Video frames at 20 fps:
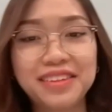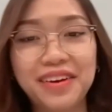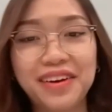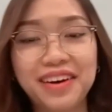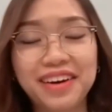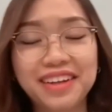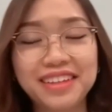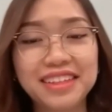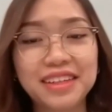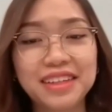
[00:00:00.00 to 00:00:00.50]

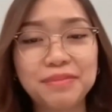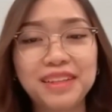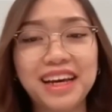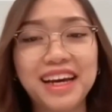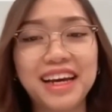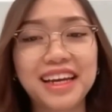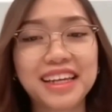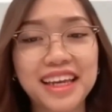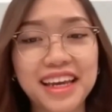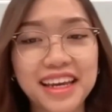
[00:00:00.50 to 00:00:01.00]
on
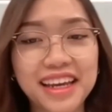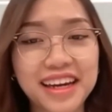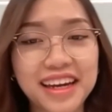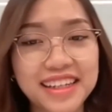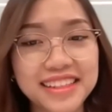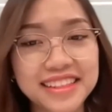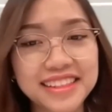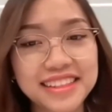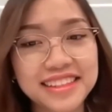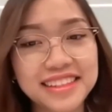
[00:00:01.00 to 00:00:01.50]
applying
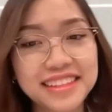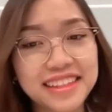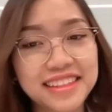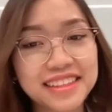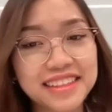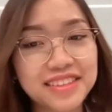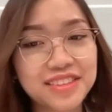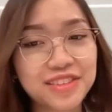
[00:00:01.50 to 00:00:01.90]
AI-assisted